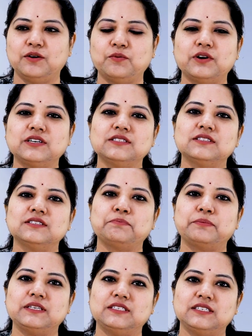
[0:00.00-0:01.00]
What is this
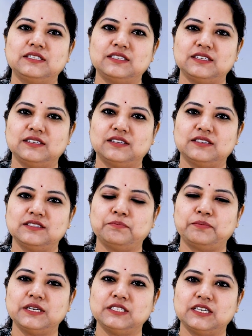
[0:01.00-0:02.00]
P G T? That is
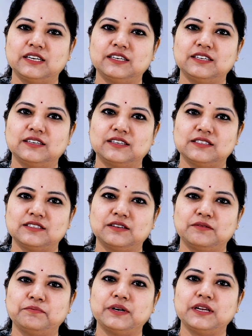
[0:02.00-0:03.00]
pre-genetic
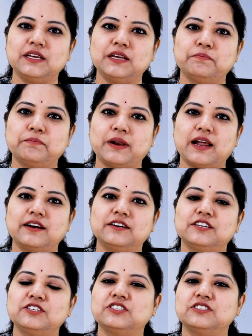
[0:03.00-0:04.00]
testing,
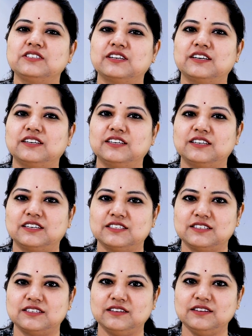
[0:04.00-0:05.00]
pre-implantation genetic
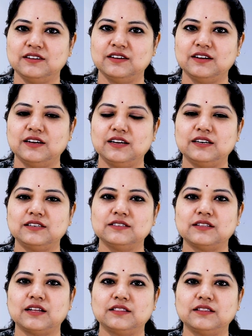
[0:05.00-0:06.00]
testing. It
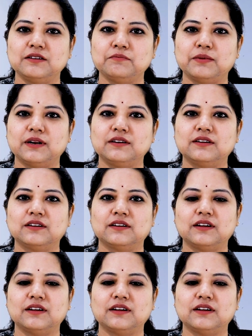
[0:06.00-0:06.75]
is nothing but